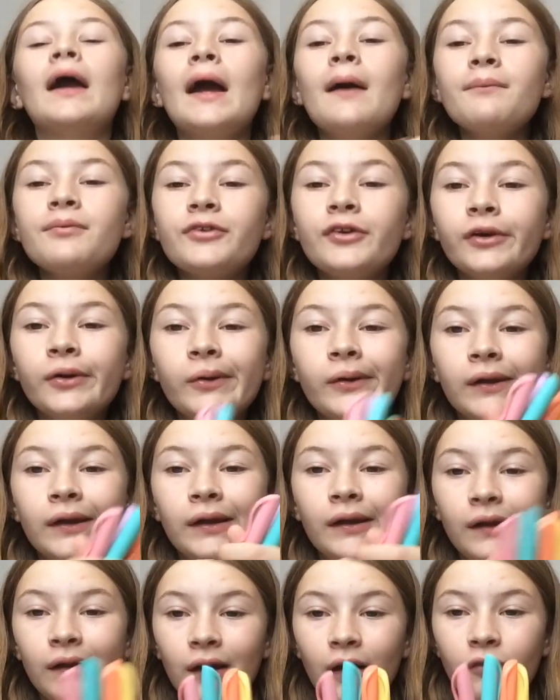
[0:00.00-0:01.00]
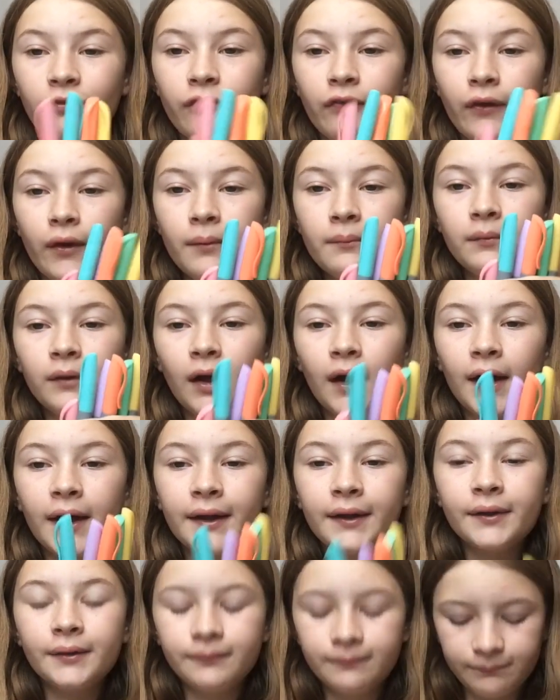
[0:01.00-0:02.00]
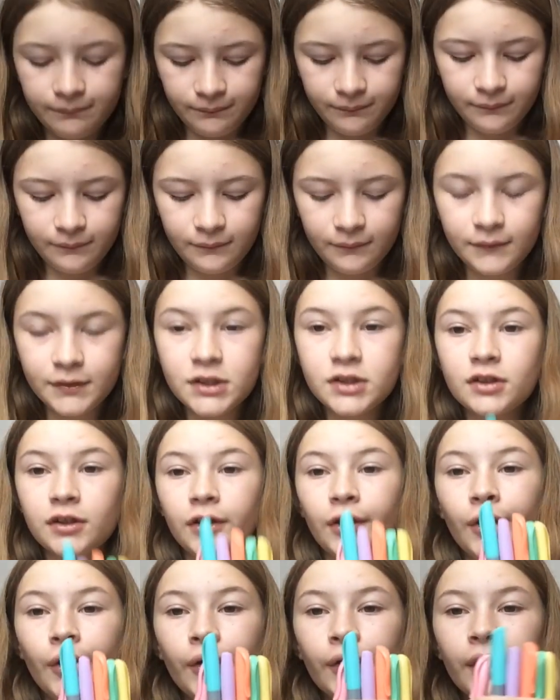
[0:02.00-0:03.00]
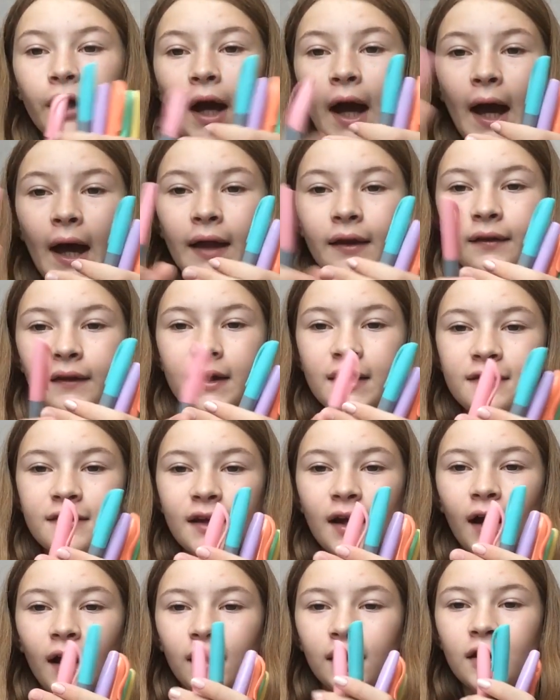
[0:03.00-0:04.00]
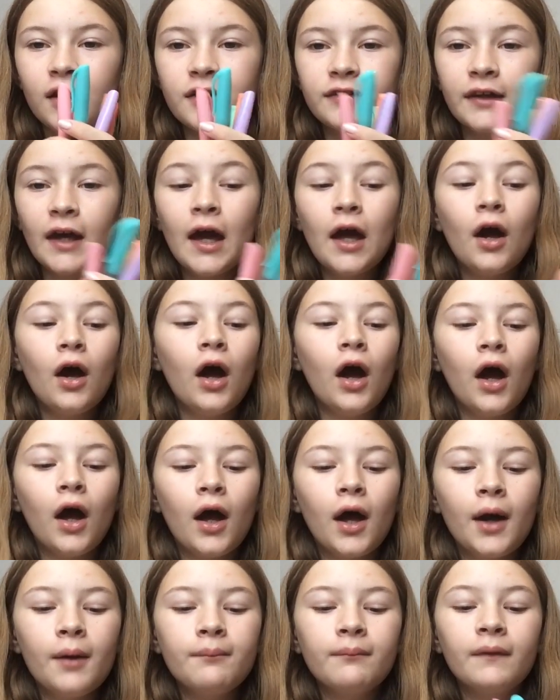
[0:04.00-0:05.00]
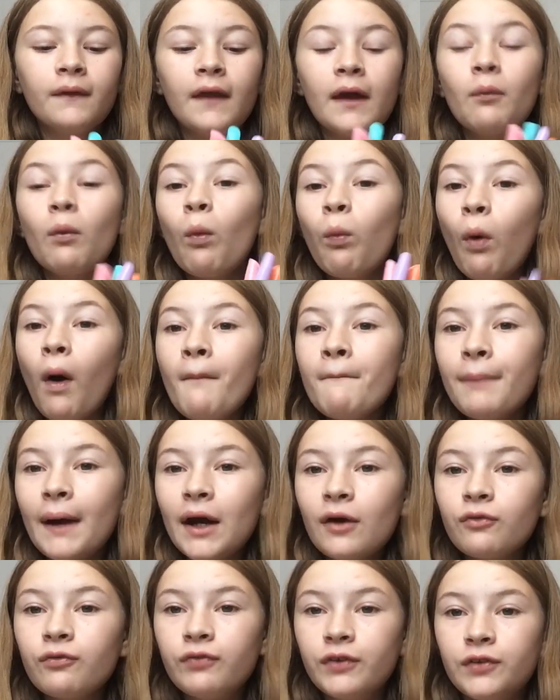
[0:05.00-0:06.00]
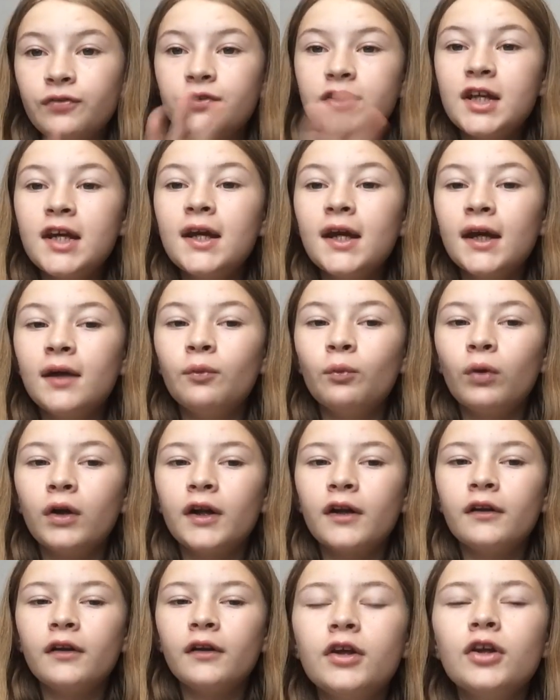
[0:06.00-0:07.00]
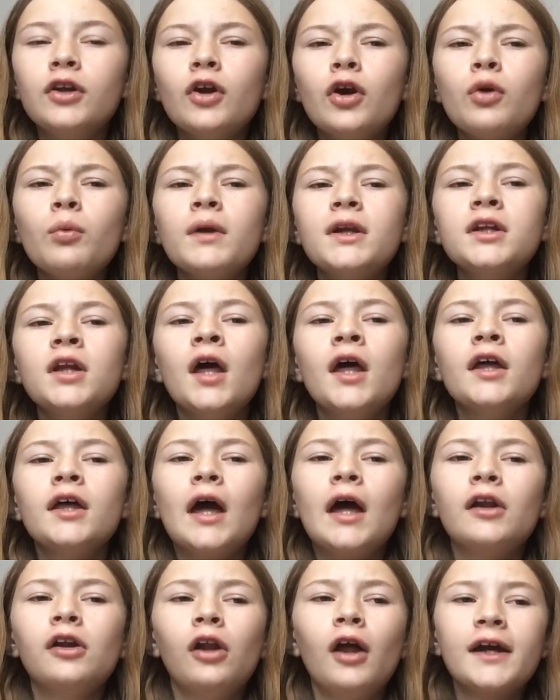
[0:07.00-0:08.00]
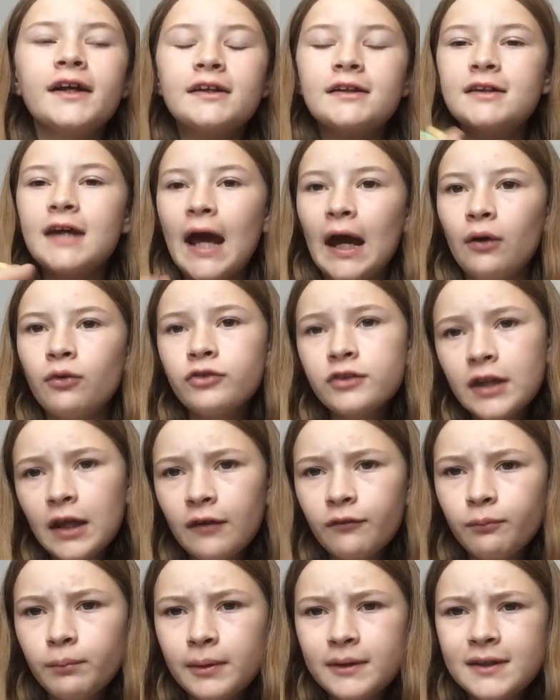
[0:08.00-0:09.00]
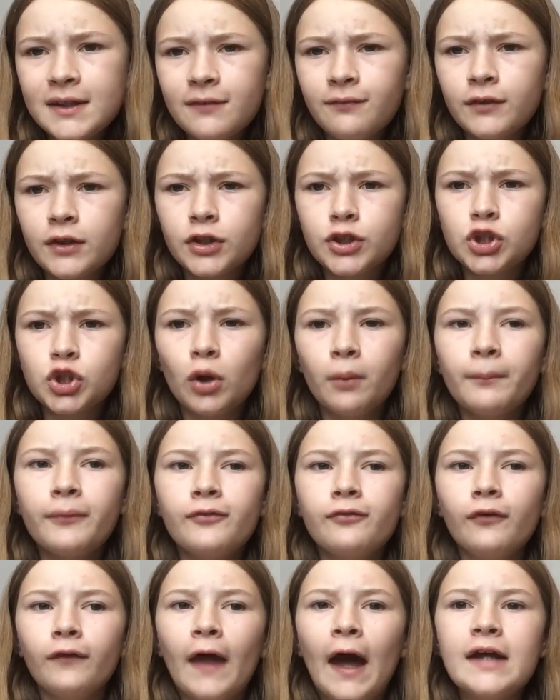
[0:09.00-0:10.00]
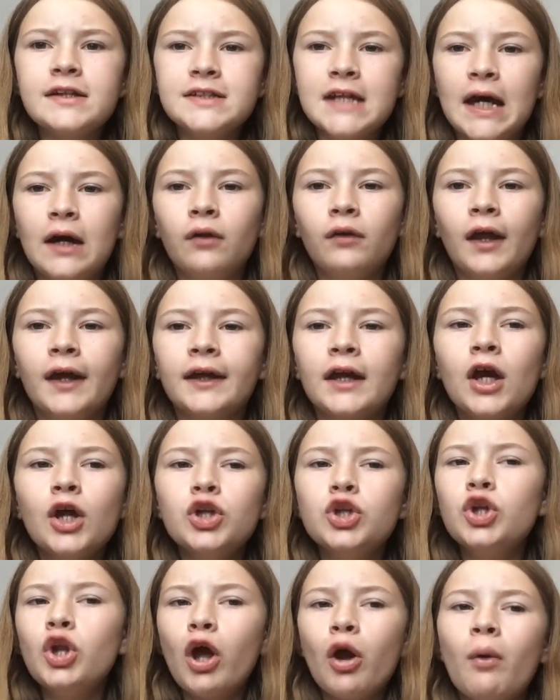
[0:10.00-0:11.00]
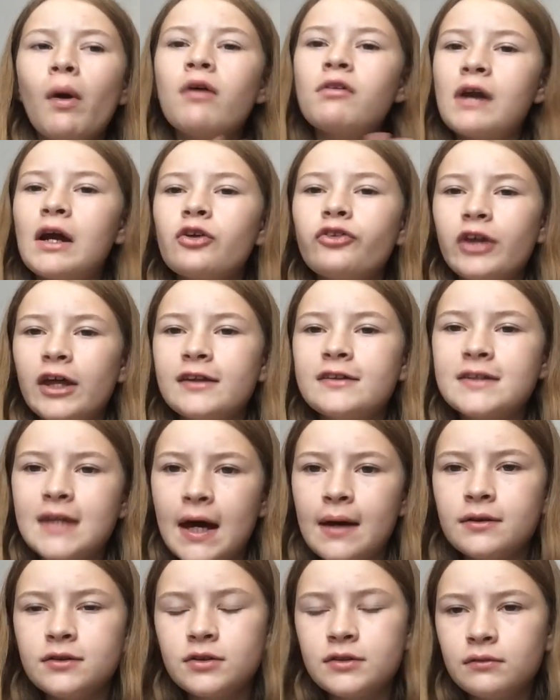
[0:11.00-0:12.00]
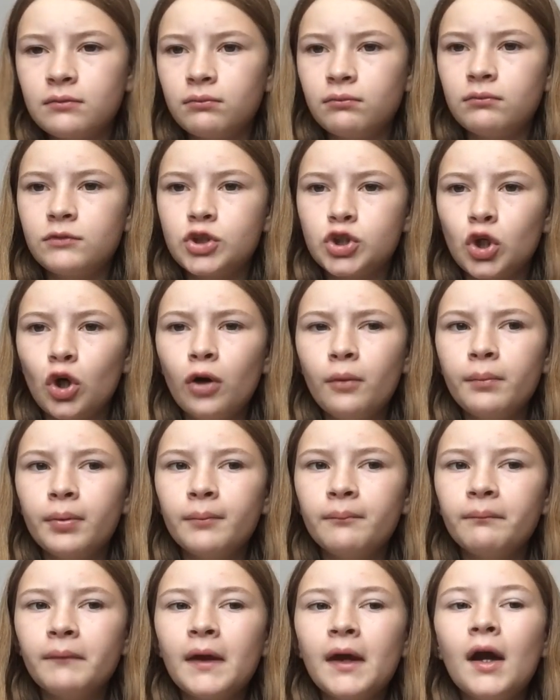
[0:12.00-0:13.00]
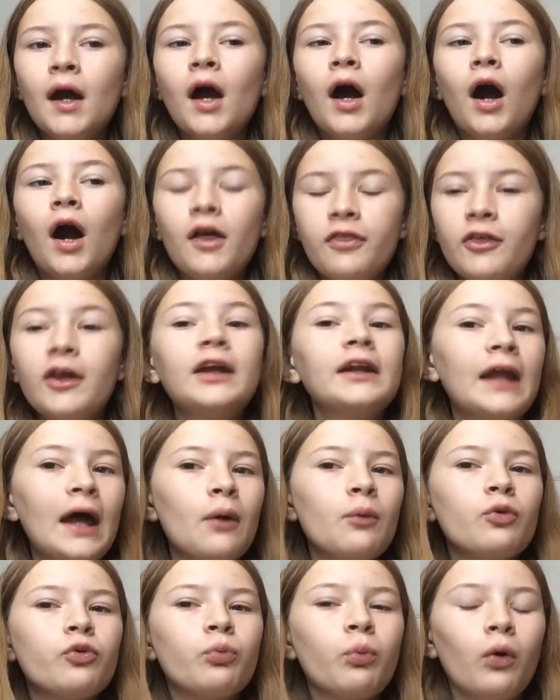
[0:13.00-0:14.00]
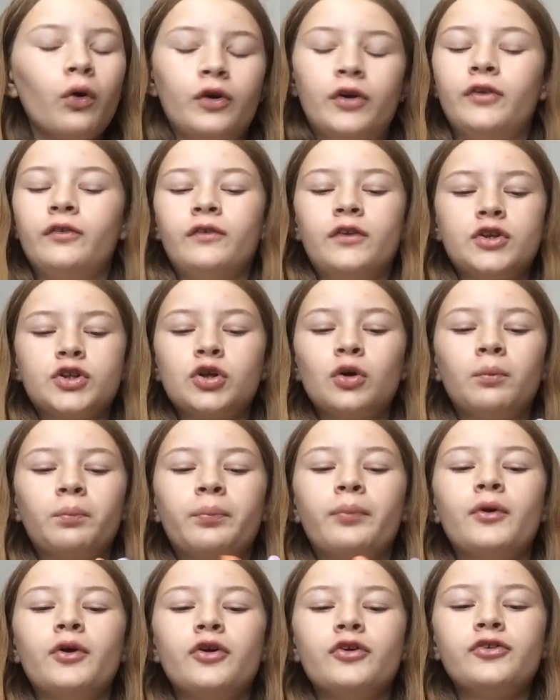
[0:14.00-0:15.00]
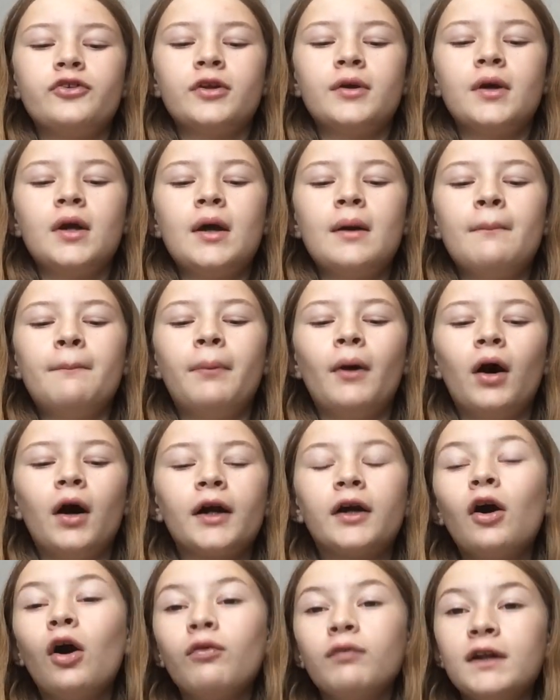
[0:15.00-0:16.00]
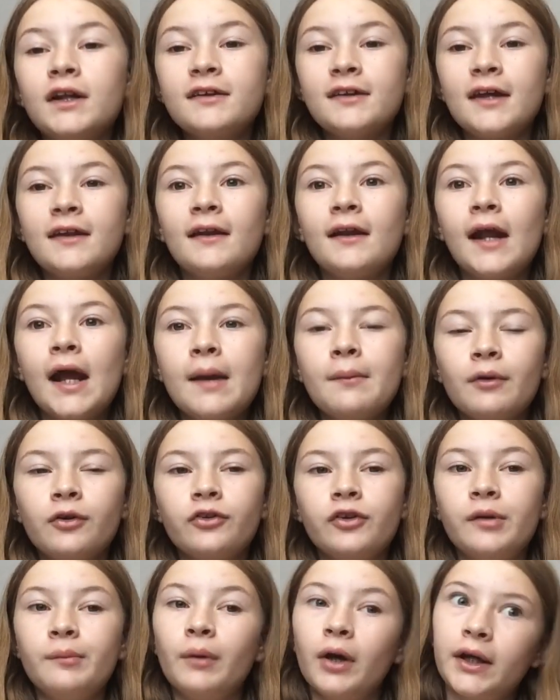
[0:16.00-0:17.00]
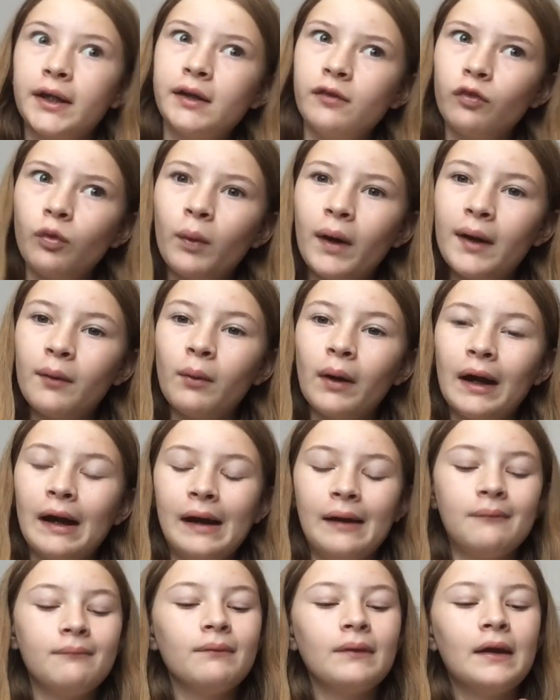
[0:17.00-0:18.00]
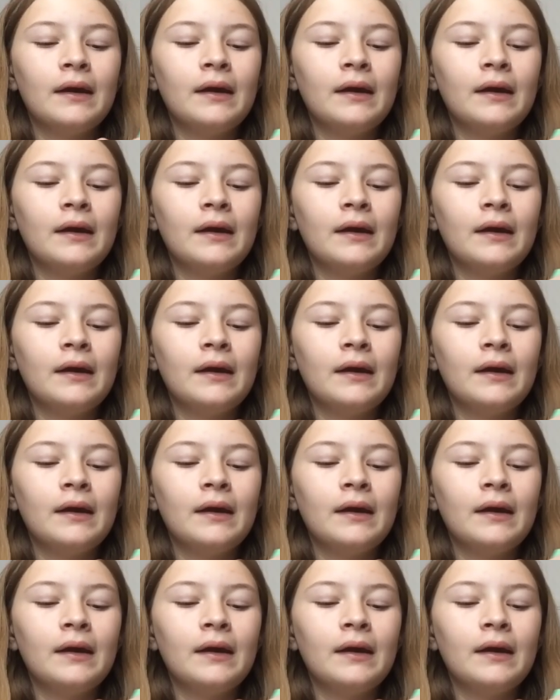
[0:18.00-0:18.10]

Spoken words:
absolutely love them. Like, just look at these colours. They were £1.50 in one you know when like towns have specific shops for that town, like nowhere else has that shop? I think that was what the shop was, but I can't really say the name, else it might give away where